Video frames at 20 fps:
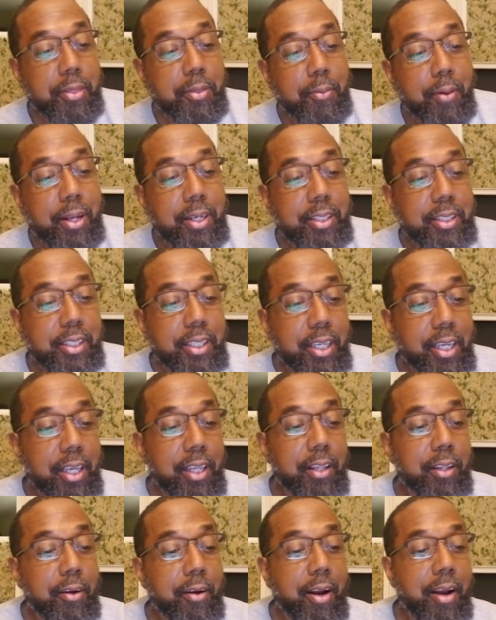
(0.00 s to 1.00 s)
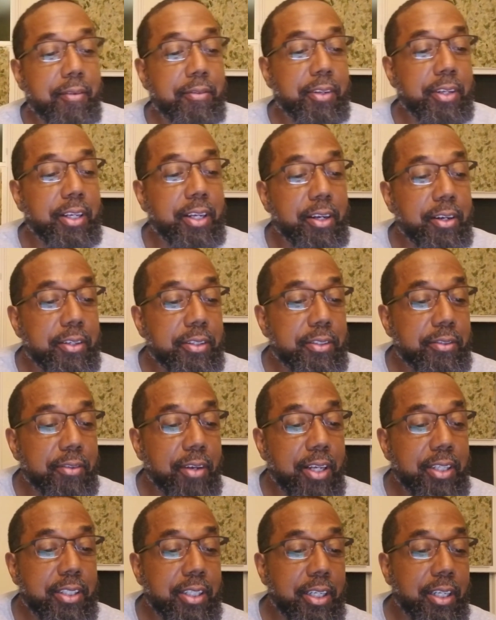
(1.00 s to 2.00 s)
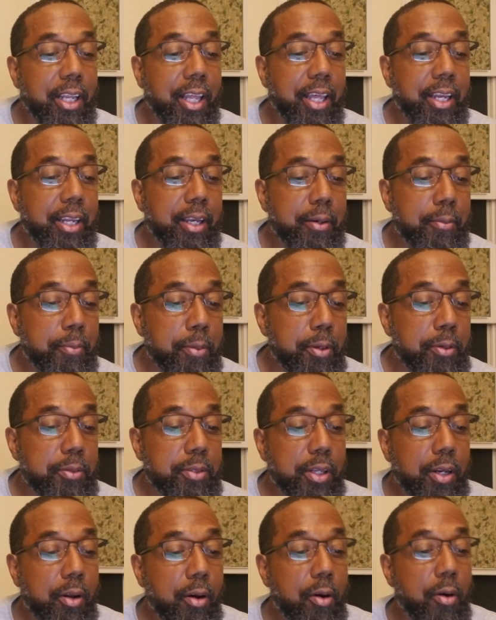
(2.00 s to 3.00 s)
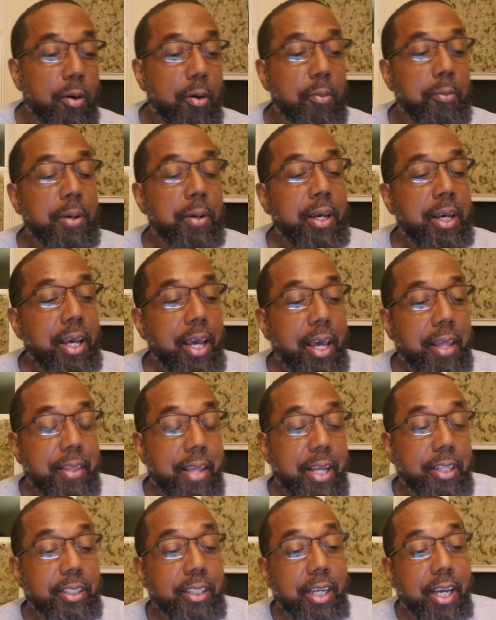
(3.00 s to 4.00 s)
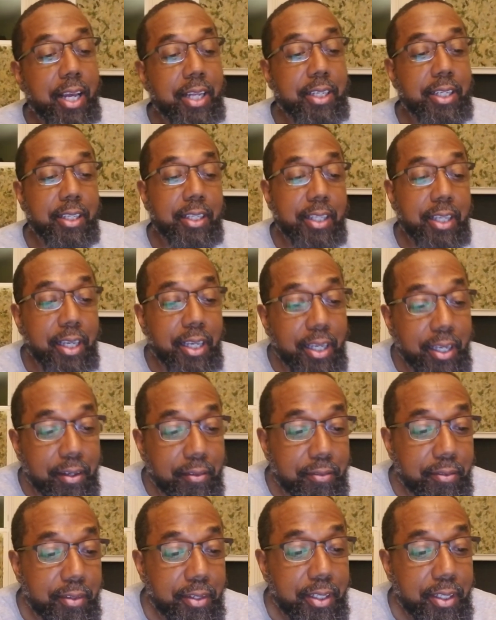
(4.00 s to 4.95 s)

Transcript: threatened to kill her after years of escalating abuse at home, and that she had to leave.